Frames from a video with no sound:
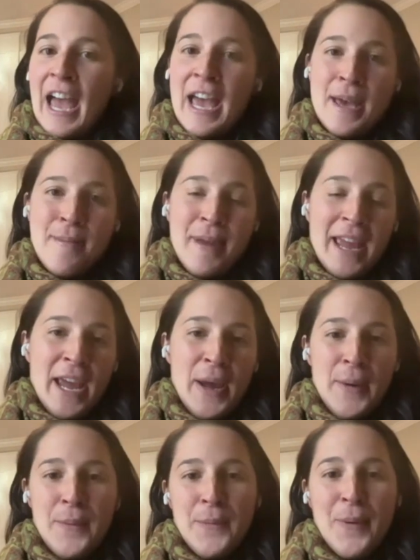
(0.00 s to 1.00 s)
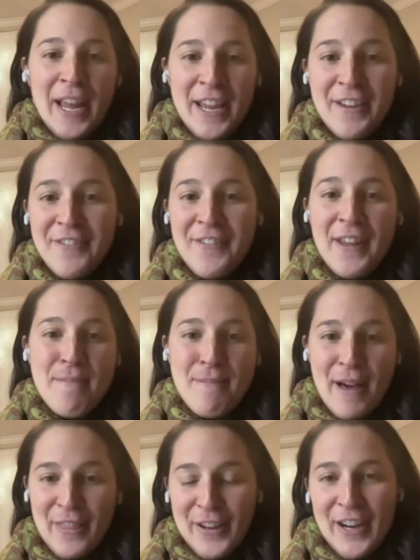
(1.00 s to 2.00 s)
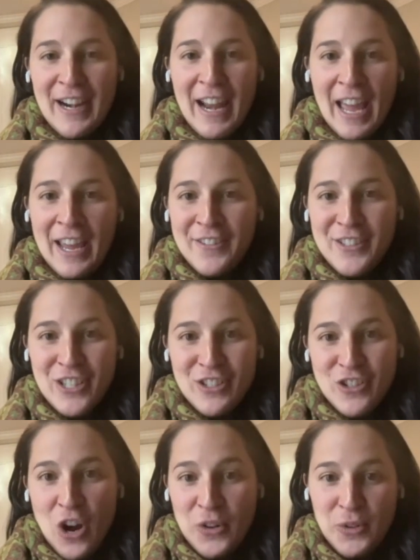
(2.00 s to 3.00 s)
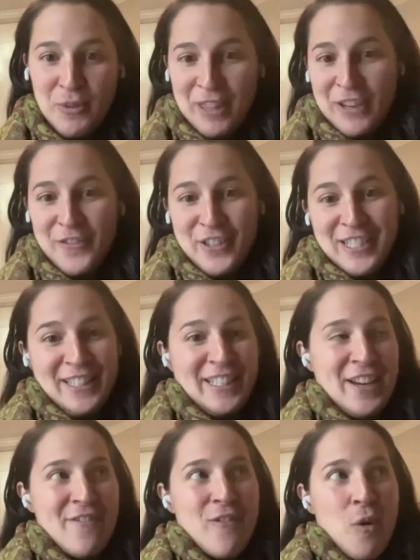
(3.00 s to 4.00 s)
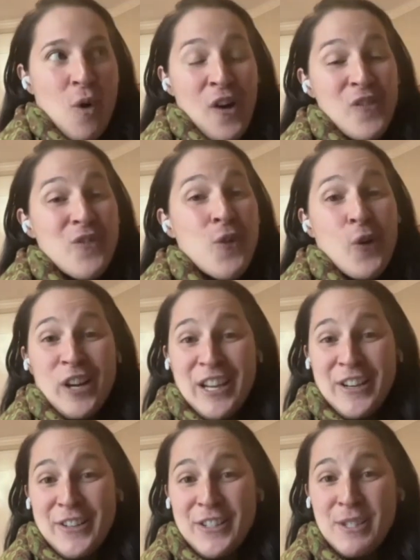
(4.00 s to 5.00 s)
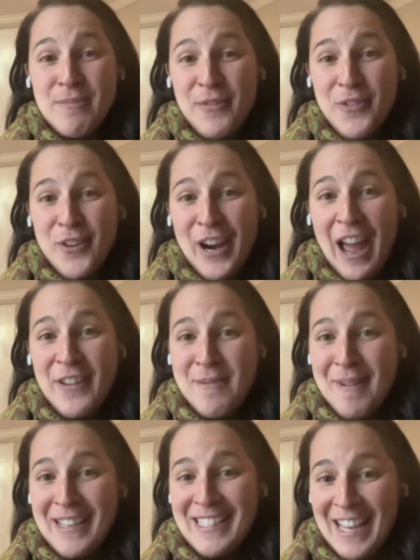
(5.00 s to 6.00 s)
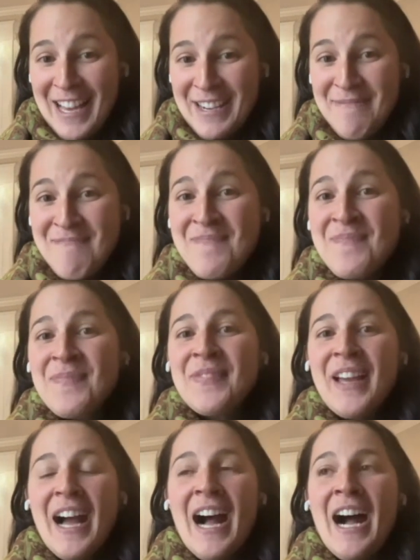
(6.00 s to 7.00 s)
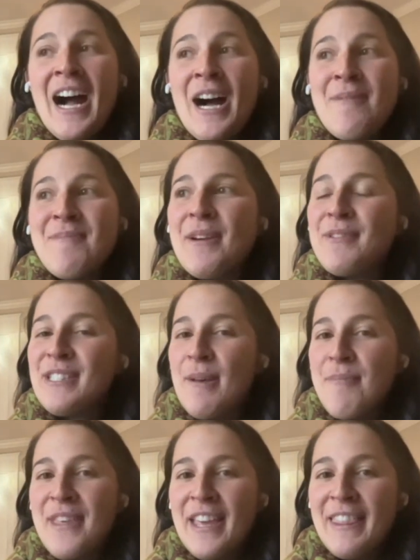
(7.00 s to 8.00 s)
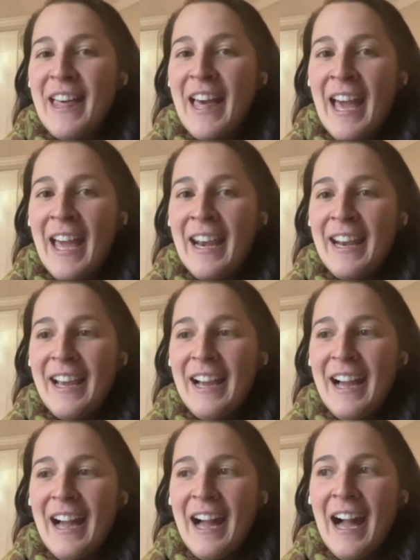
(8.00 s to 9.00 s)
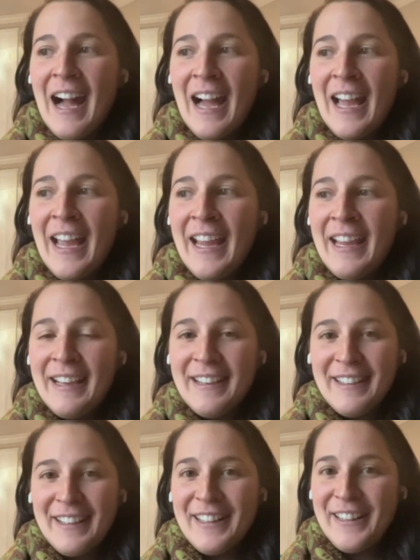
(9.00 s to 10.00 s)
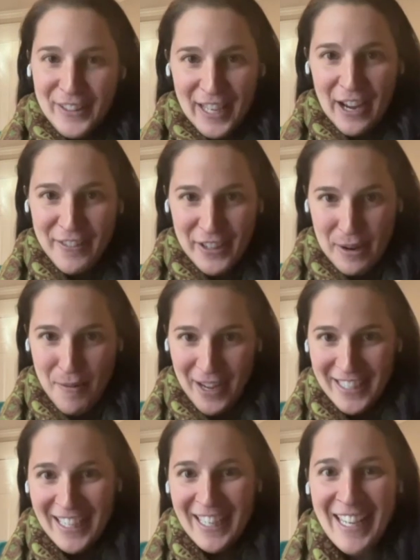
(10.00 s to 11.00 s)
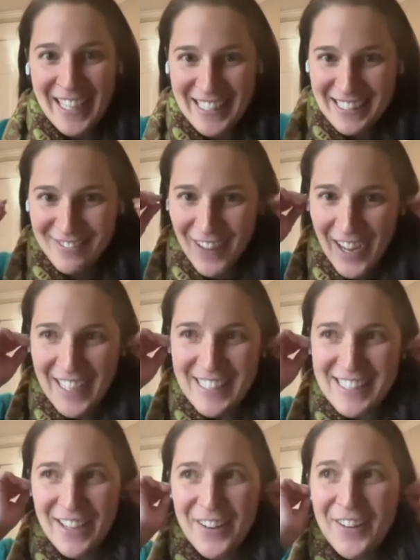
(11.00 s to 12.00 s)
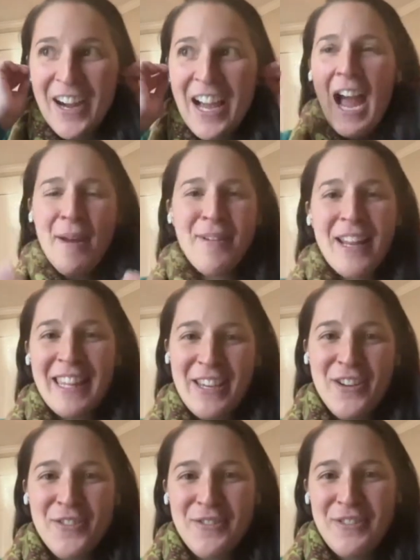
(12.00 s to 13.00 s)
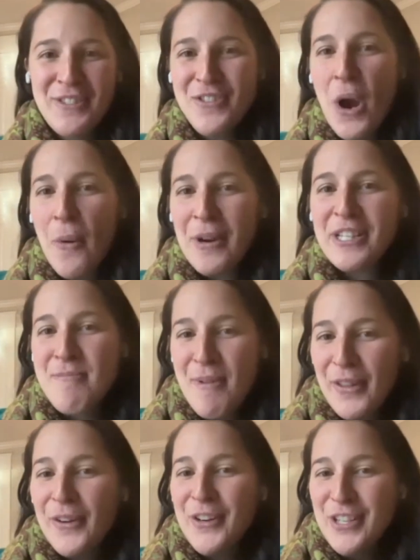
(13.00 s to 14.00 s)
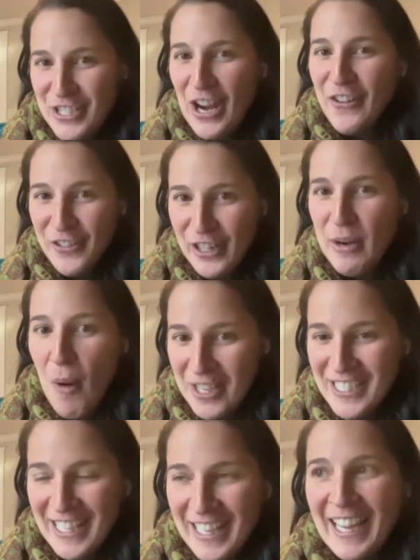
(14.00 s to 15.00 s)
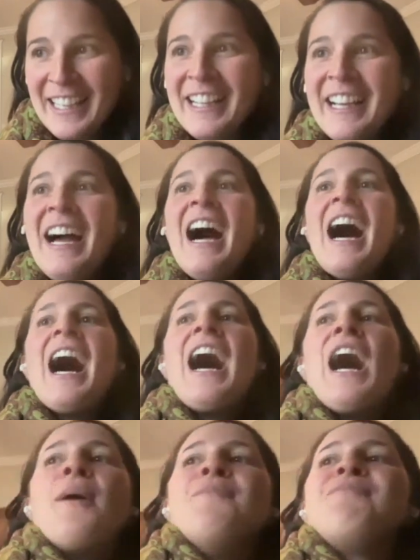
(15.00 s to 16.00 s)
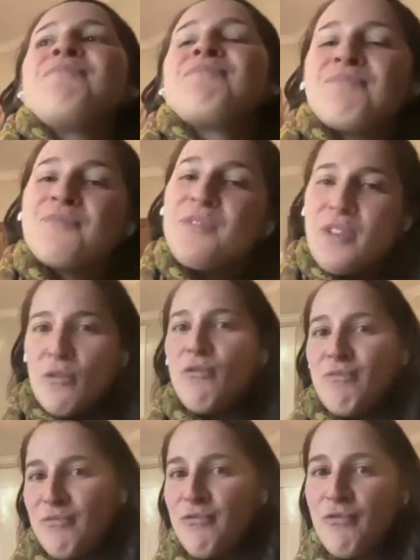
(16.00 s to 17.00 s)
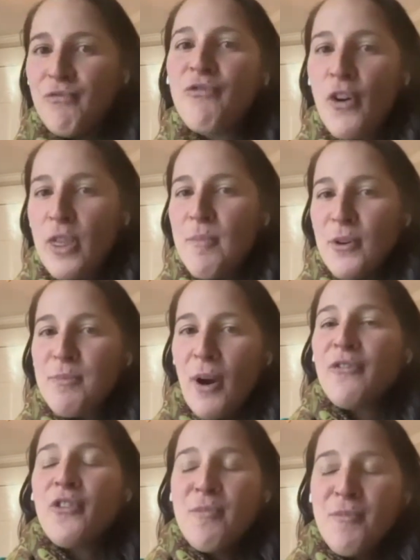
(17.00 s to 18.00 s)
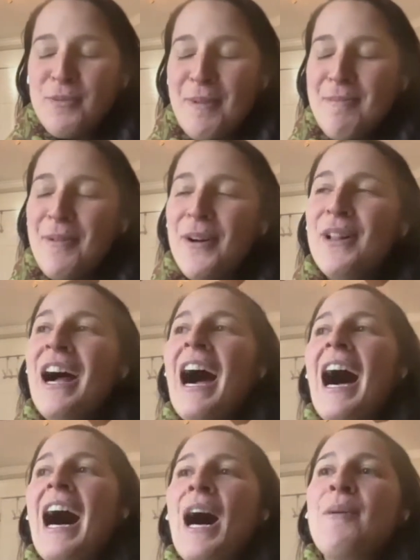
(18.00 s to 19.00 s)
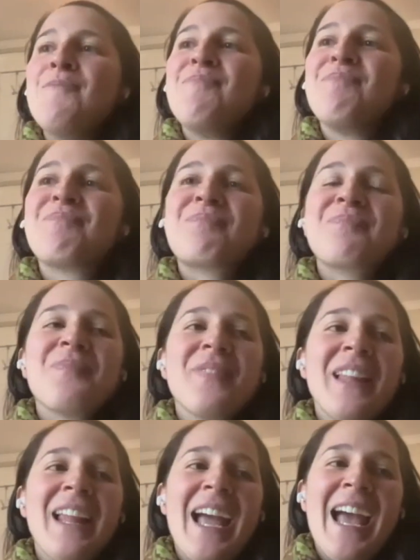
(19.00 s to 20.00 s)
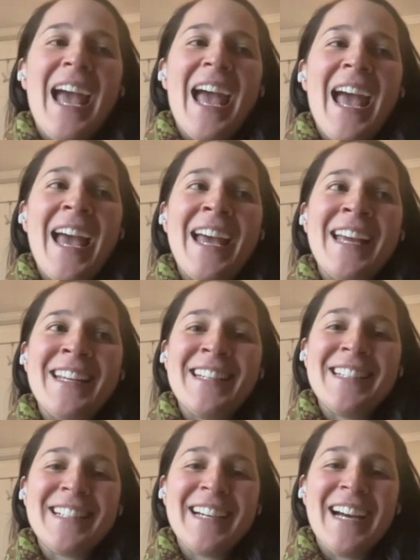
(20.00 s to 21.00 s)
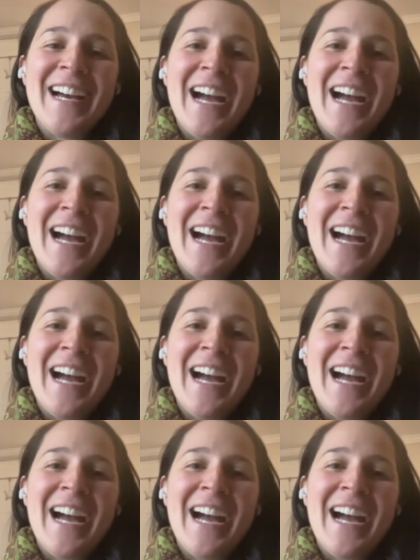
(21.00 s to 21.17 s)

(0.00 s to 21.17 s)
am a wife and a mother, and I've struggled with infertility for four years before having my son. Um, it was something that I clearly I really wanted, right? So, I mean, I think you you go into motherhood generally wanting it, um, you know, for the most part, for most people, um, and